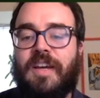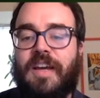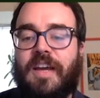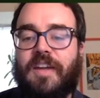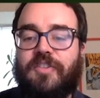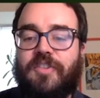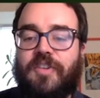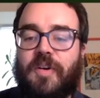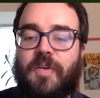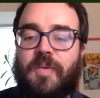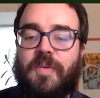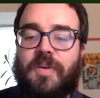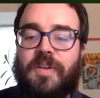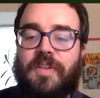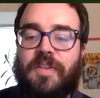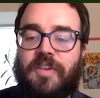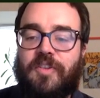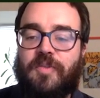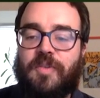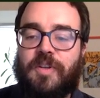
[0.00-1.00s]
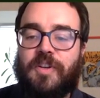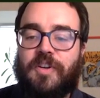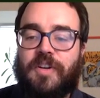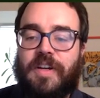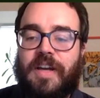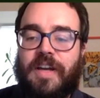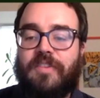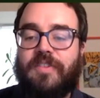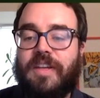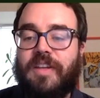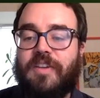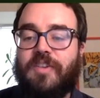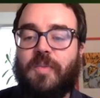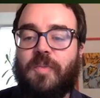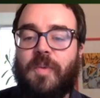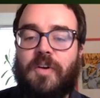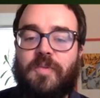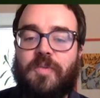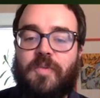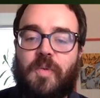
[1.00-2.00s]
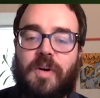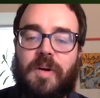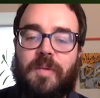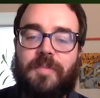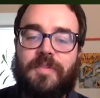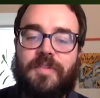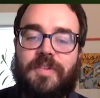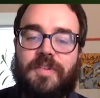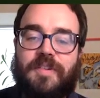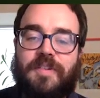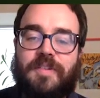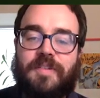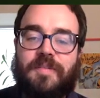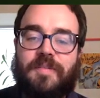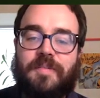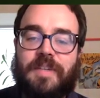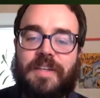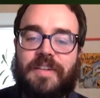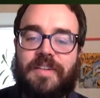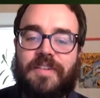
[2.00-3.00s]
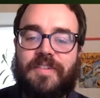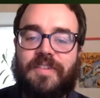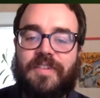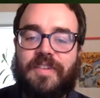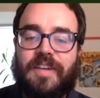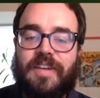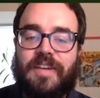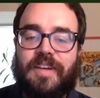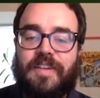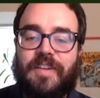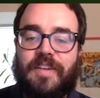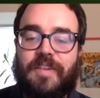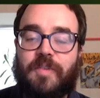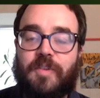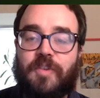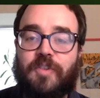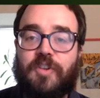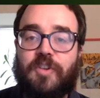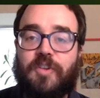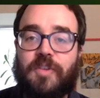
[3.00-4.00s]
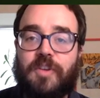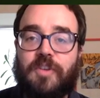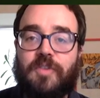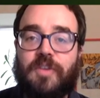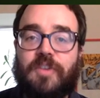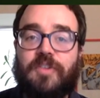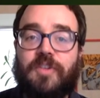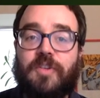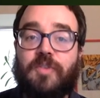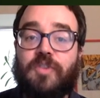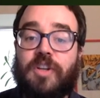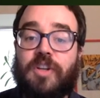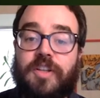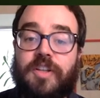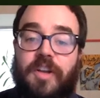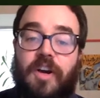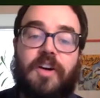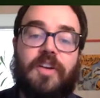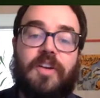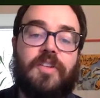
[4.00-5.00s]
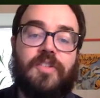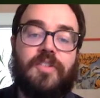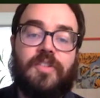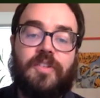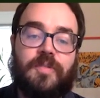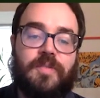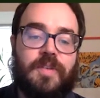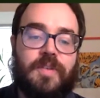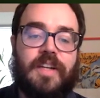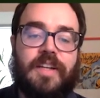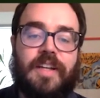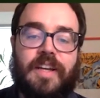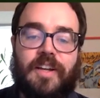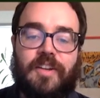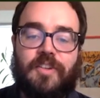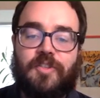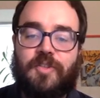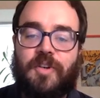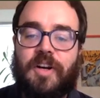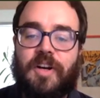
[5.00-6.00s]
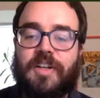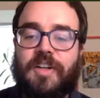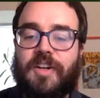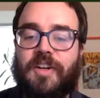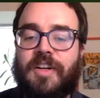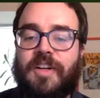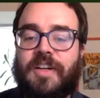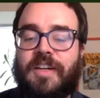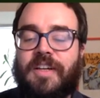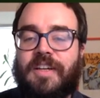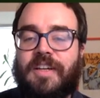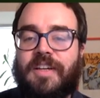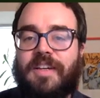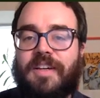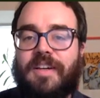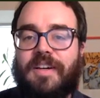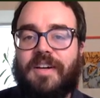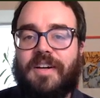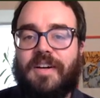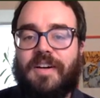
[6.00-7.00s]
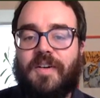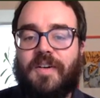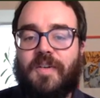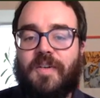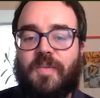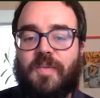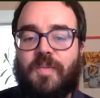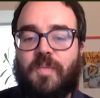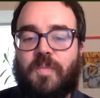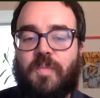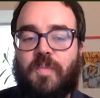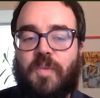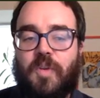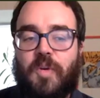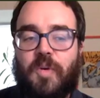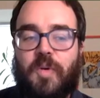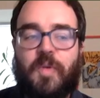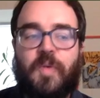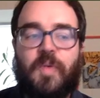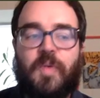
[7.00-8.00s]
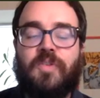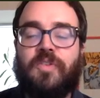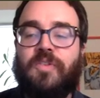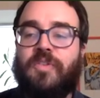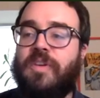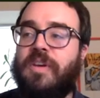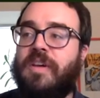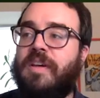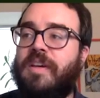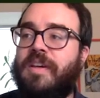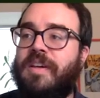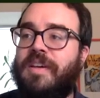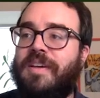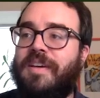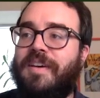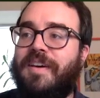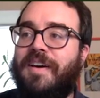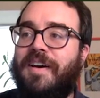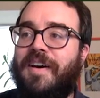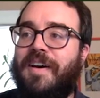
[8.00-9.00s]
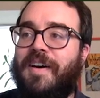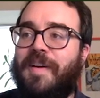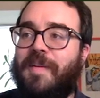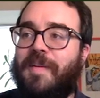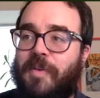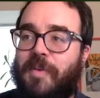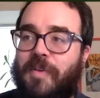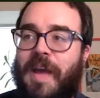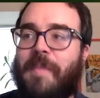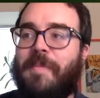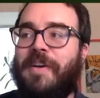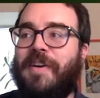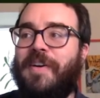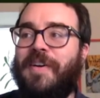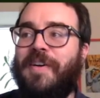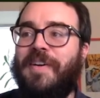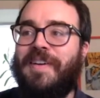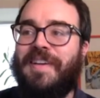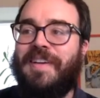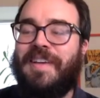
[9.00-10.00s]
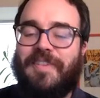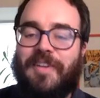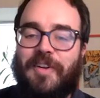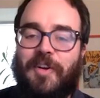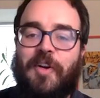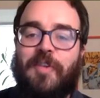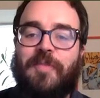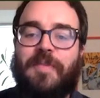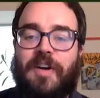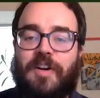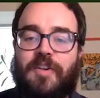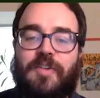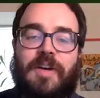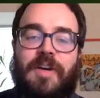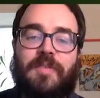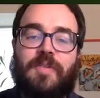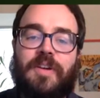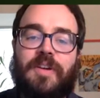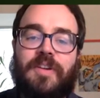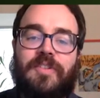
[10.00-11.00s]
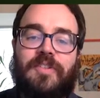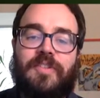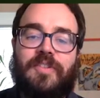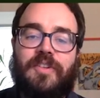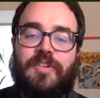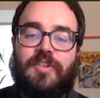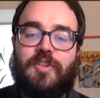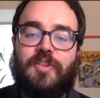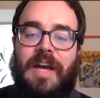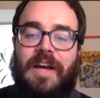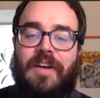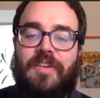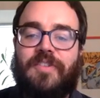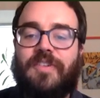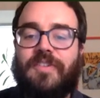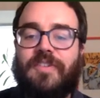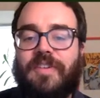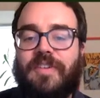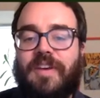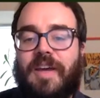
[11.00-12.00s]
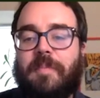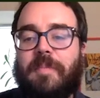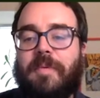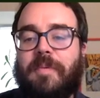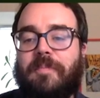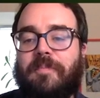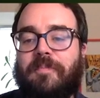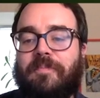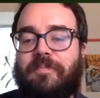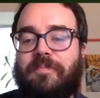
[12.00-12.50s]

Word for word: And so this return x is well formed because uh, the first overload resolution does find a constructor uh, whose uh, parameter is an r value reference to x's type.